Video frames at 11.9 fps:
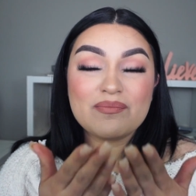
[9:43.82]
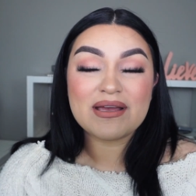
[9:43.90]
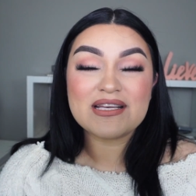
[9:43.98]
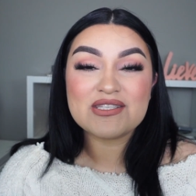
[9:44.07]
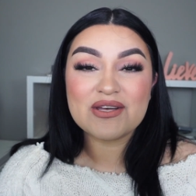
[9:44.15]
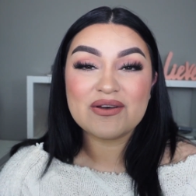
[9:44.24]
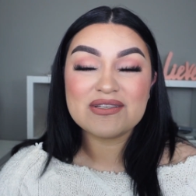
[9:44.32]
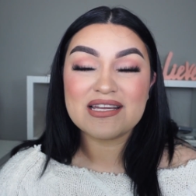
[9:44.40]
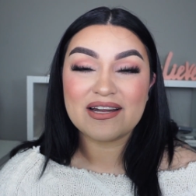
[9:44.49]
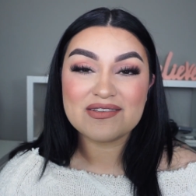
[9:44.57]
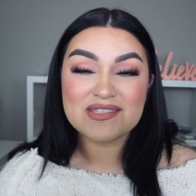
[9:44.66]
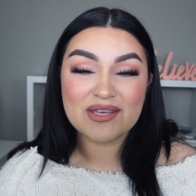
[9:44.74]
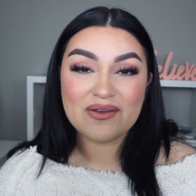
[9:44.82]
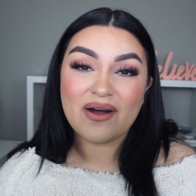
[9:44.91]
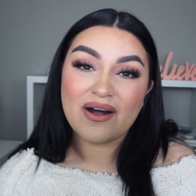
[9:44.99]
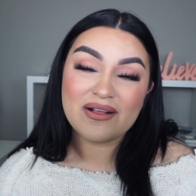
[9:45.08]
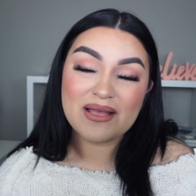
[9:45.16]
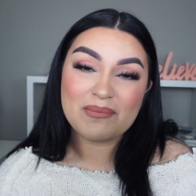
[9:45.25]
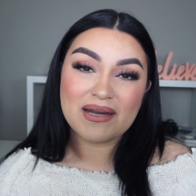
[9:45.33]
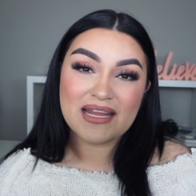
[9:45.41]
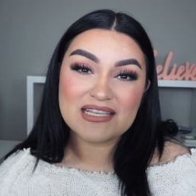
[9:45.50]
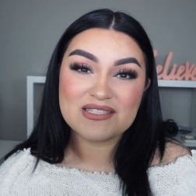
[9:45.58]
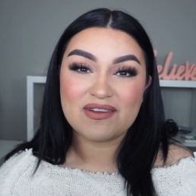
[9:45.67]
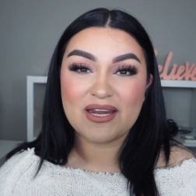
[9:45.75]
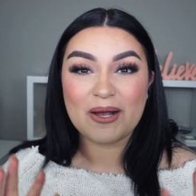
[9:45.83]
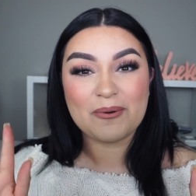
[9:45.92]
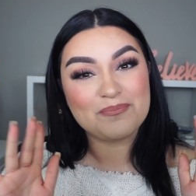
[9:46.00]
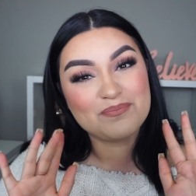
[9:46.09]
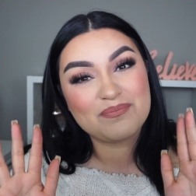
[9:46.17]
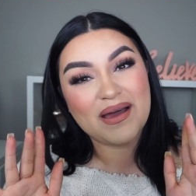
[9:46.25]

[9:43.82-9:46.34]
Besos, and I'll see you all in my next video.